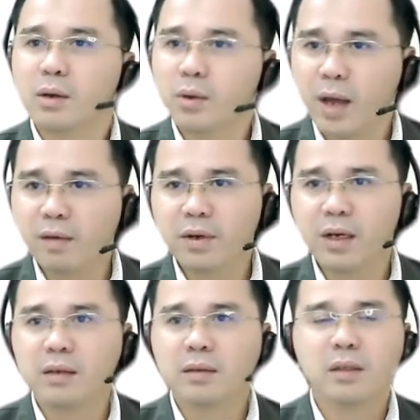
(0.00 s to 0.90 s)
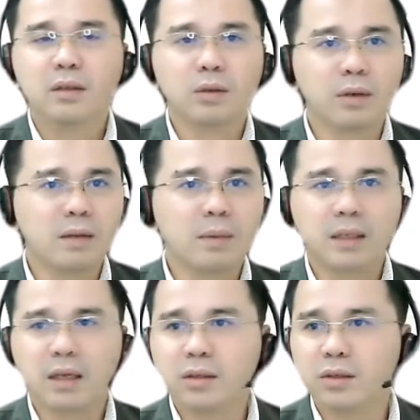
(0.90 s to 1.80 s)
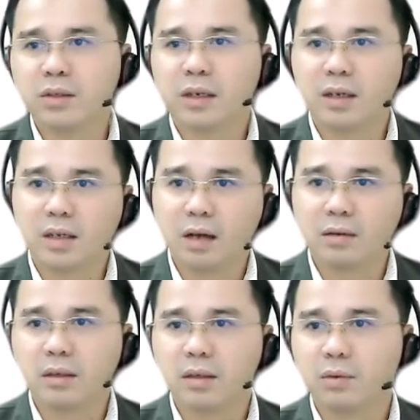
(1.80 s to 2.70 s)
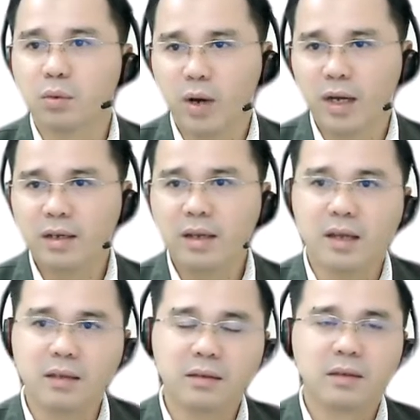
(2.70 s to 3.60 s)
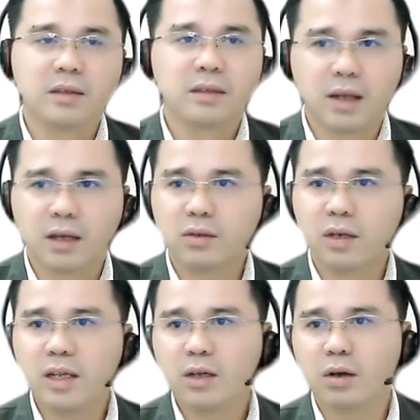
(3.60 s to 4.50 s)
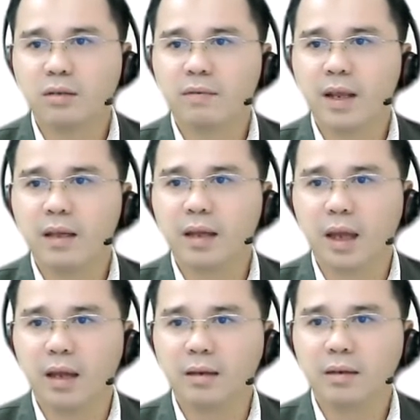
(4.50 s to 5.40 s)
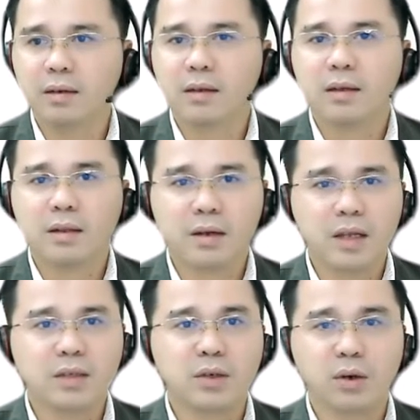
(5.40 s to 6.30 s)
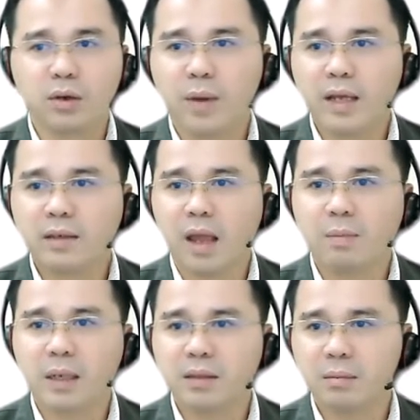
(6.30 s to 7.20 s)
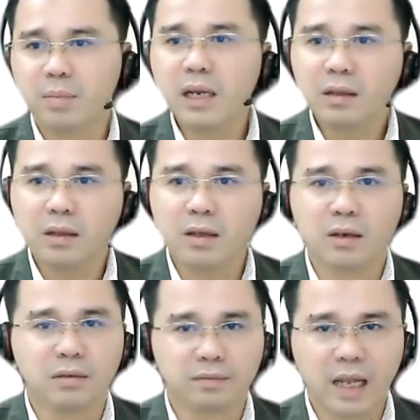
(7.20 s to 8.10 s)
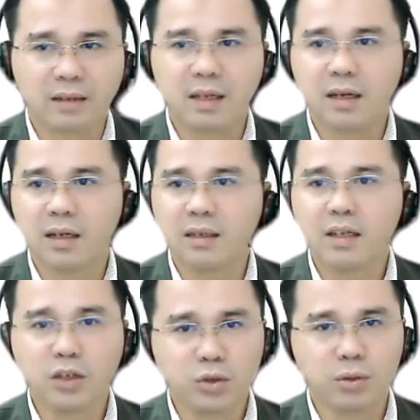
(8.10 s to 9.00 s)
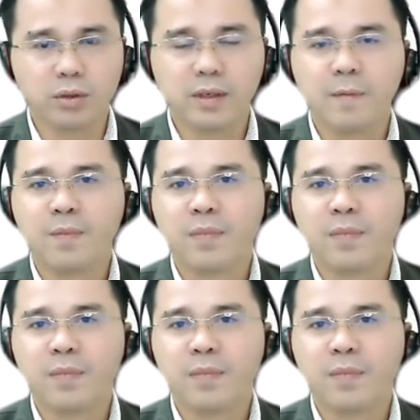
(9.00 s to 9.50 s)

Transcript: However, two limitations are encountered. One is scheduling conflict, and there is always a possibility of technical issues.